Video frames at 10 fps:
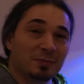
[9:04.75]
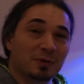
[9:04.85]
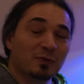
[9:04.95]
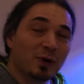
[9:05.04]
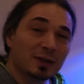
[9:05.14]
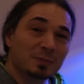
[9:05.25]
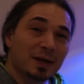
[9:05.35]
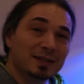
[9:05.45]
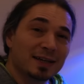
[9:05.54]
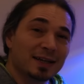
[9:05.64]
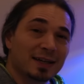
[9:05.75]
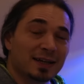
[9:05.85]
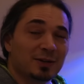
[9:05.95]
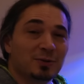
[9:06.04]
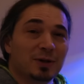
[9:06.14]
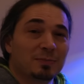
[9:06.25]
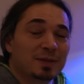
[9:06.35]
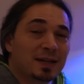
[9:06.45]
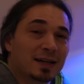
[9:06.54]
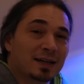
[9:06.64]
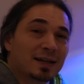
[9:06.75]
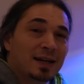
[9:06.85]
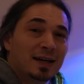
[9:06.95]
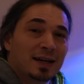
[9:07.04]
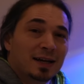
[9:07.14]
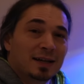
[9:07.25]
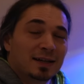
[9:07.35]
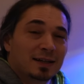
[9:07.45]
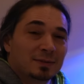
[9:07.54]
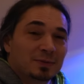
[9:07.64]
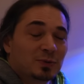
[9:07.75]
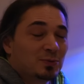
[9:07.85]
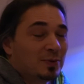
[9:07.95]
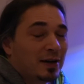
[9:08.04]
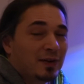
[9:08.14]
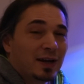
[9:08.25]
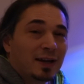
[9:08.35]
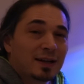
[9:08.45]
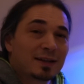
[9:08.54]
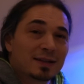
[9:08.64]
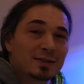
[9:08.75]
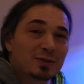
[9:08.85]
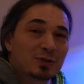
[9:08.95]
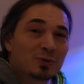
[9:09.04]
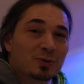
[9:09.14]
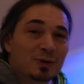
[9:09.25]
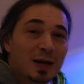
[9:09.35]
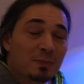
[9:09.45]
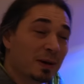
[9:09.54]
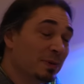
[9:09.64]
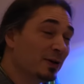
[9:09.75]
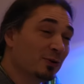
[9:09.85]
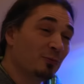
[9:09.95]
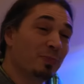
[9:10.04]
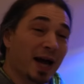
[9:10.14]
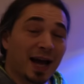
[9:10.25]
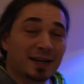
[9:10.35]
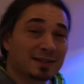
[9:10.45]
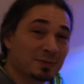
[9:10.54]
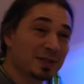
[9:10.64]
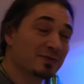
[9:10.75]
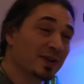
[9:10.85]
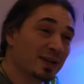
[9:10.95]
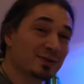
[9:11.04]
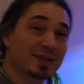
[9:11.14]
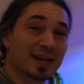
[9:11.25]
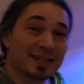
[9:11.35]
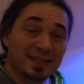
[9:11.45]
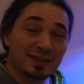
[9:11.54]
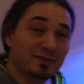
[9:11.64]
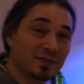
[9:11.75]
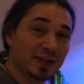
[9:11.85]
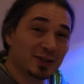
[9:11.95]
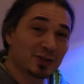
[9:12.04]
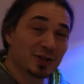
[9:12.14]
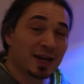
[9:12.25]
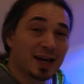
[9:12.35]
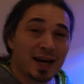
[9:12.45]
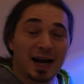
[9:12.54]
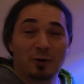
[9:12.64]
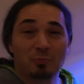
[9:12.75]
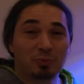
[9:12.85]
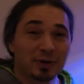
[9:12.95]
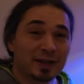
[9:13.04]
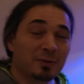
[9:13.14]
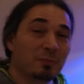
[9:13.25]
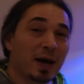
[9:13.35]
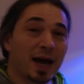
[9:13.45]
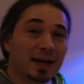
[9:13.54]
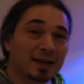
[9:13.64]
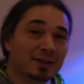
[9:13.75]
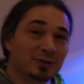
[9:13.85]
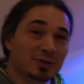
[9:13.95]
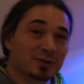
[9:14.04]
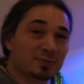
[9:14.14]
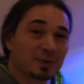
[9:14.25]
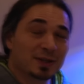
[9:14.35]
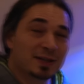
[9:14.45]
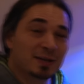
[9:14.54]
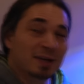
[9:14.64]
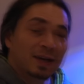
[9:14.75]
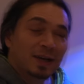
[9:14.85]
my frog spawn tank I got to do an update on. So I've got a lot of things in store. Maybe I'll go back and some of these videos that I didn't finish, I'll bring them back and I'll just release them.